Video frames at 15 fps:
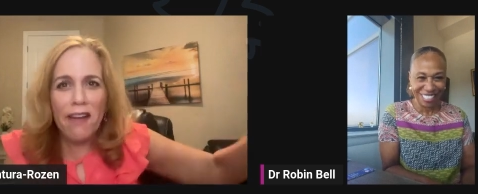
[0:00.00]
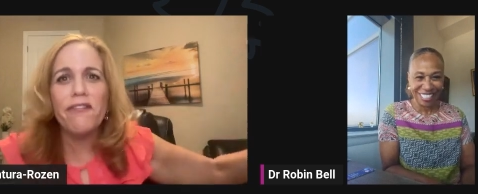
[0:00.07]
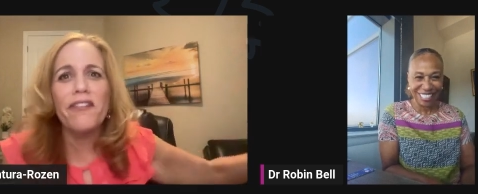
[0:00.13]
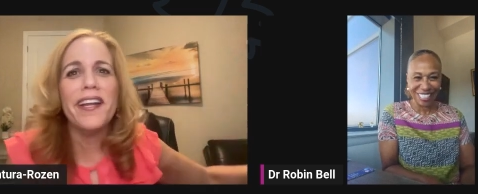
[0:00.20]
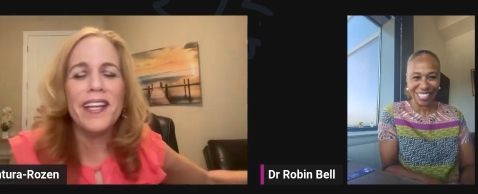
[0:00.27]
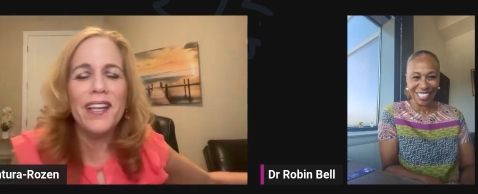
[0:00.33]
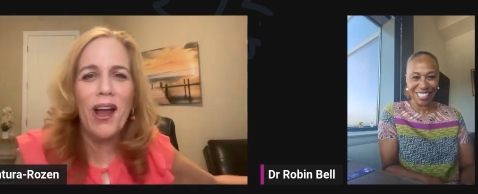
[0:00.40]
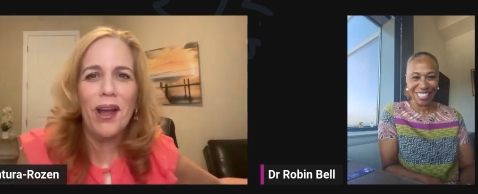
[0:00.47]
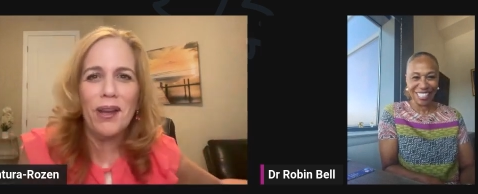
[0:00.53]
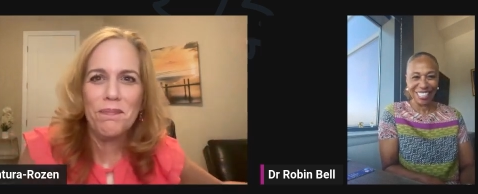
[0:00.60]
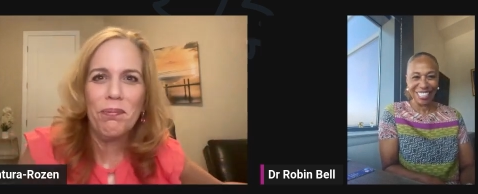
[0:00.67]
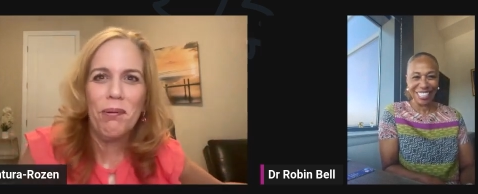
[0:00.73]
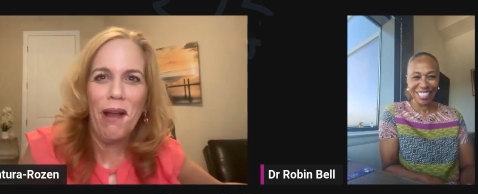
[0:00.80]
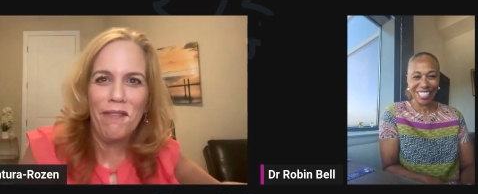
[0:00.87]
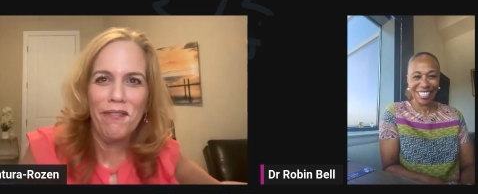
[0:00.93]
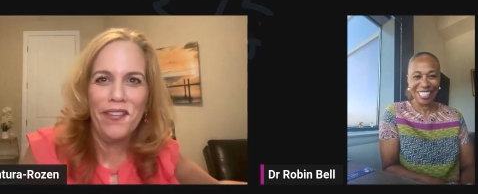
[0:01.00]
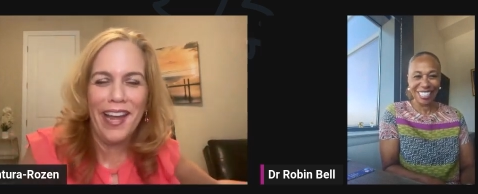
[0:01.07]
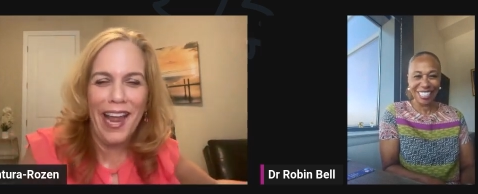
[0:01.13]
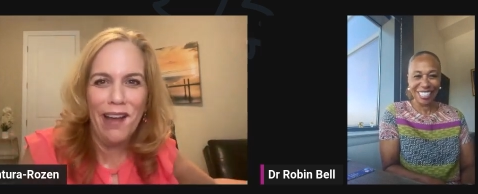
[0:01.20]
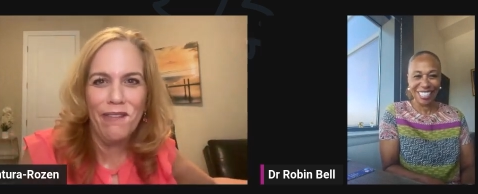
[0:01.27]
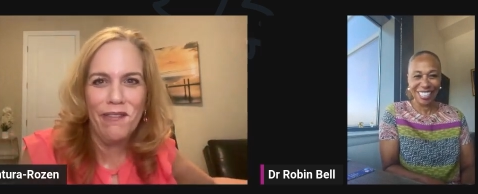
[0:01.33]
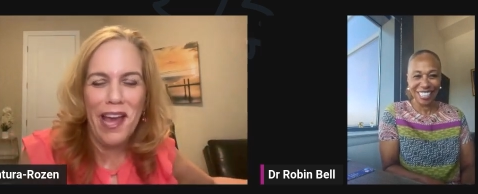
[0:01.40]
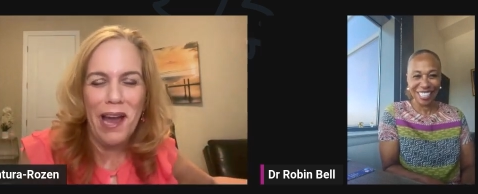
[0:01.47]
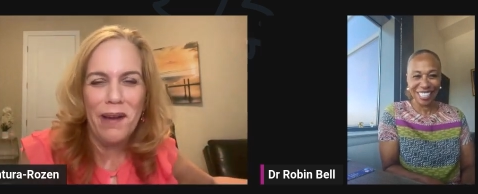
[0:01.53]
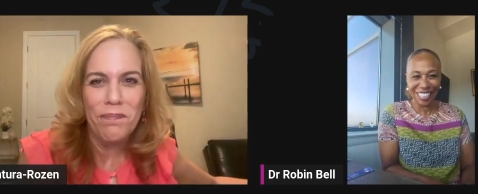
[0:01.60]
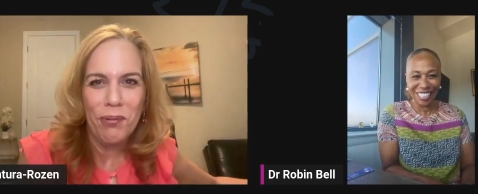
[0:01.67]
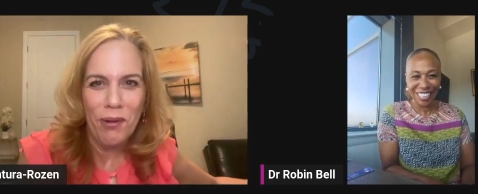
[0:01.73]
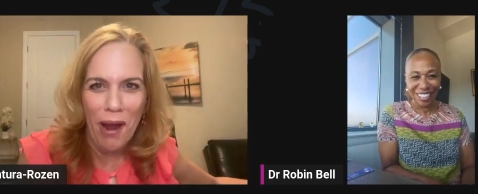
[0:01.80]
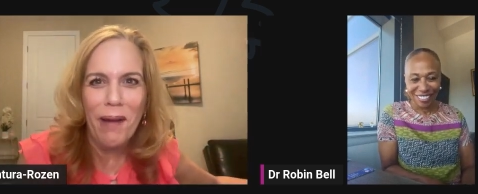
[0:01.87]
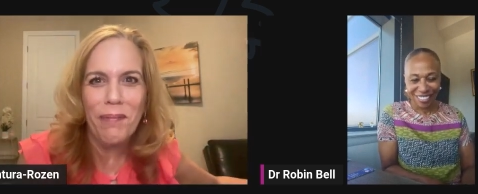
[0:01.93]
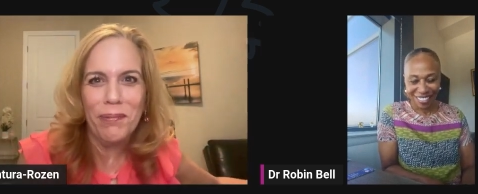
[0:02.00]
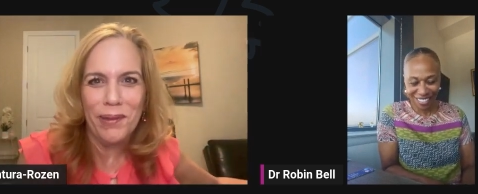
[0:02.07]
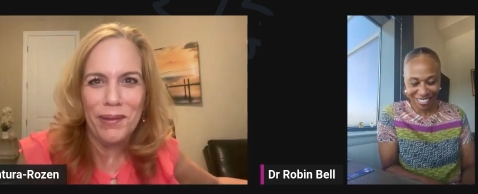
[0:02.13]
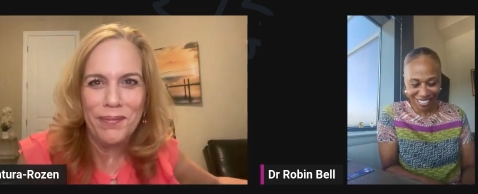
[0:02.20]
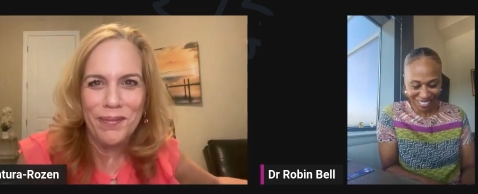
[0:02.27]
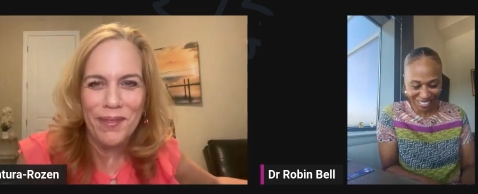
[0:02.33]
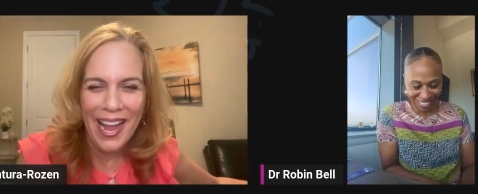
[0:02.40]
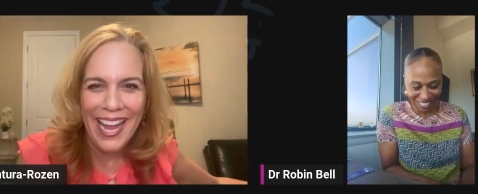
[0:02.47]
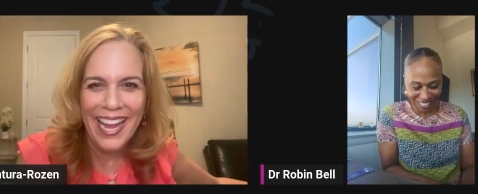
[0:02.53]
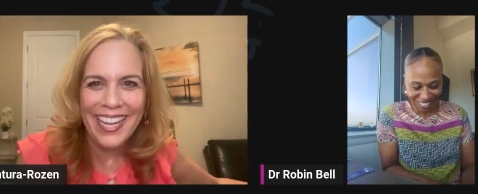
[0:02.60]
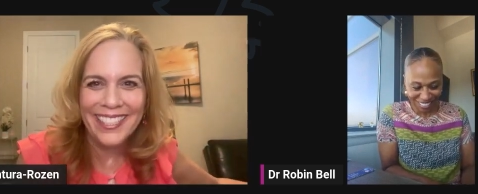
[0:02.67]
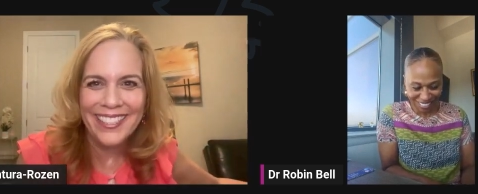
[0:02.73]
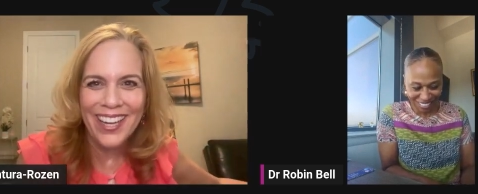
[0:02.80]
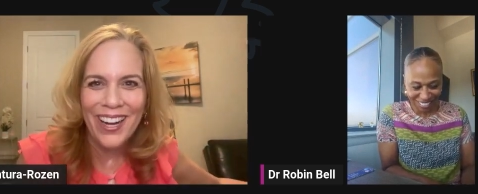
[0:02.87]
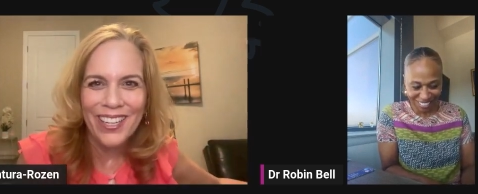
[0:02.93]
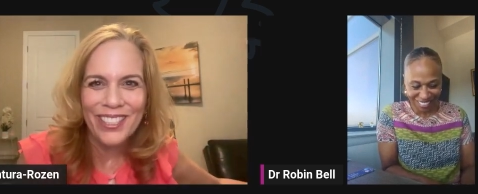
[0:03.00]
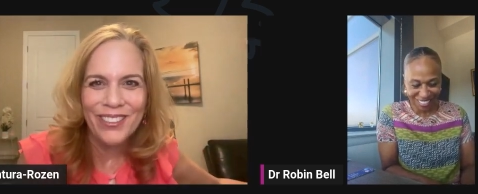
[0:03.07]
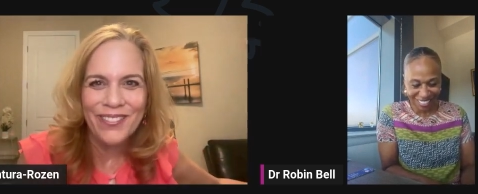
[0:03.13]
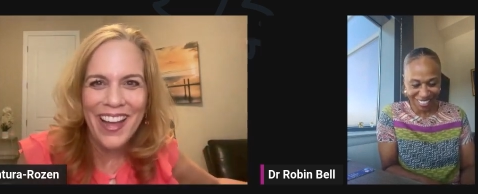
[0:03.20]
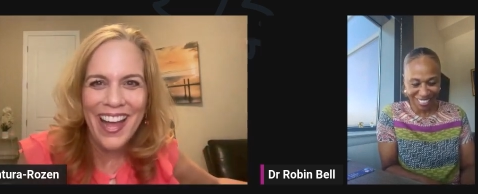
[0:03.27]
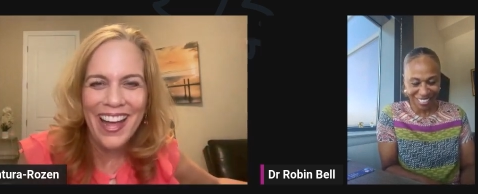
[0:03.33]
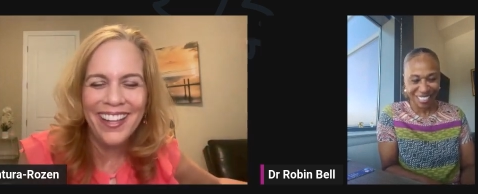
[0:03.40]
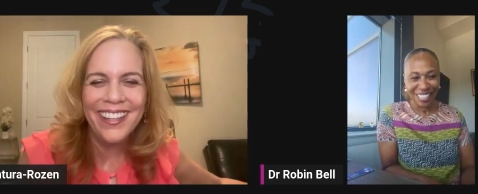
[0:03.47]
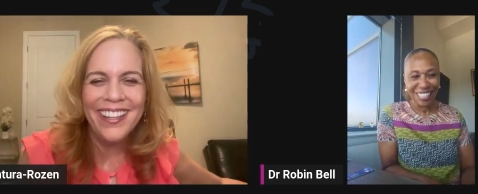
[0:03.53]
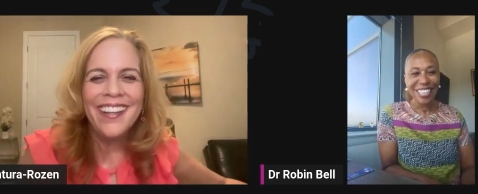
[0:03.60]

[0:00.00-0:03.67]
Speaker 1: every nonprofit have that problem, right, Dr. Bell?